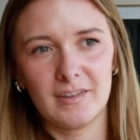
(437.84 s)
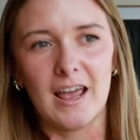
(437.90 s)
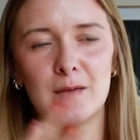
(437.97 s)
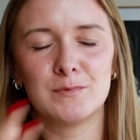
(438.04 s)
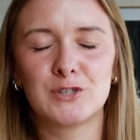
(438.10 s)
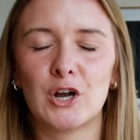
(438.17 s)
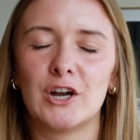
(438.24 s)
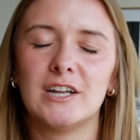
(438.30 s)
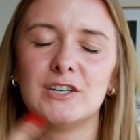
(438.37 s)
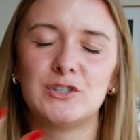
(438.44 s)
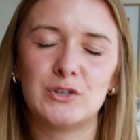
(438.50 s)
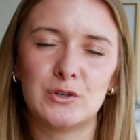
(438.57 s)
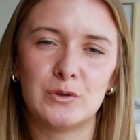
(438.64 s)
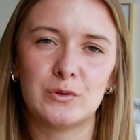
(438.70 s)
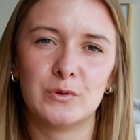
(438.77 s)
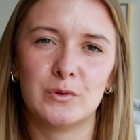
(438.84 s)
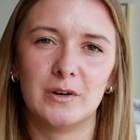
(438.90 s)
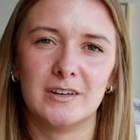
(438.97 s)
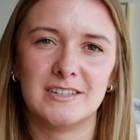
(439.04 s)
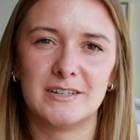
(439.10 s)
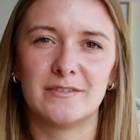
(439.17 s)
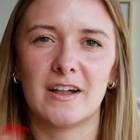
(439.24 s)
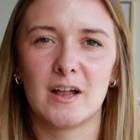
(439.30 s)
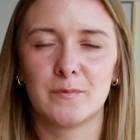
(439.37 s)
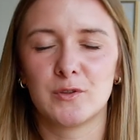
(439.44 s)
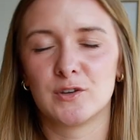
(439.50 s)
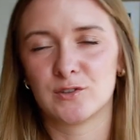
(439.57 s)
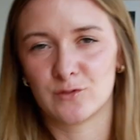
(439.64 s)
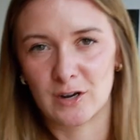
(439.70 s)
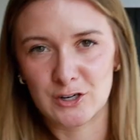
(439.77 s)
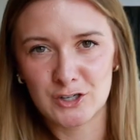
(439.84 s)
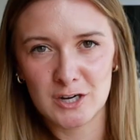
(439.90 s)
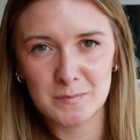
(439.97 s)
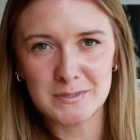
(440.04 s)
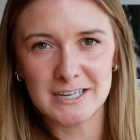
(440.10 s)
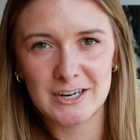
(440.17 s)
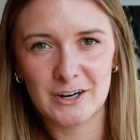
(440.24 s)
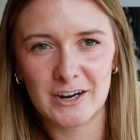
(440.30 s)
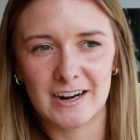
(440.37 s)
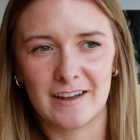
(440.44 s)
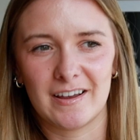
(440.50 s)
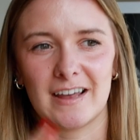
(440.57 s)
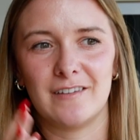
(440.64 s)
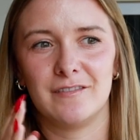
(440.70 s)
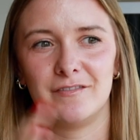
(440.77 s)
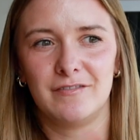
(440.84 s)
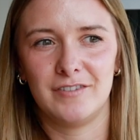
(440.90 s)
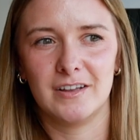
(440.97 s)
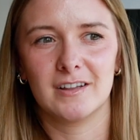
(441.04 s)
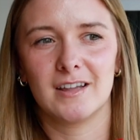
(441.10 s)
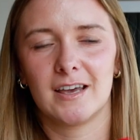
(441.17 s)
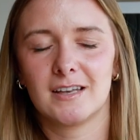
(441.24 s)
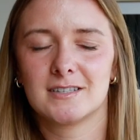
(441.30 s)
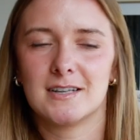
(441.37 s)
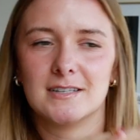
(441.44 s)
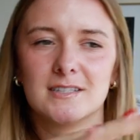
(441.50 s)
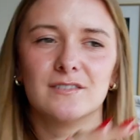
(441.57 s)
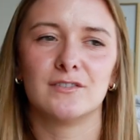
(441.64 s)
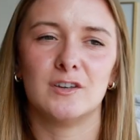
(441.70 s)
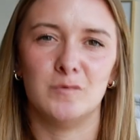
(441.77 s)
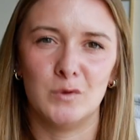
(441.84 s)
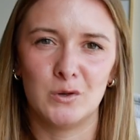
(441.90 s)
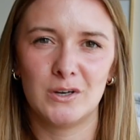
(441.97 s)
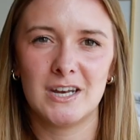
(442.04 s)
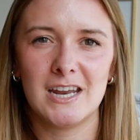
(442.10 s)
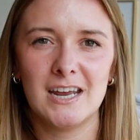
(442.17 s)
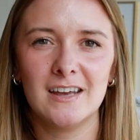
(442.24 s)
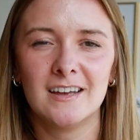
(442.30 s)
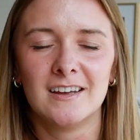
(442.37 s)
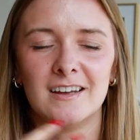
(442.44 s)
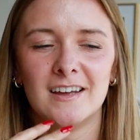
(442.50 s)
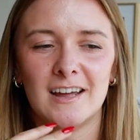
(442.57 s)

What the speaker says: I'm starting to develop those friendships here, and I can feel like a sense of community.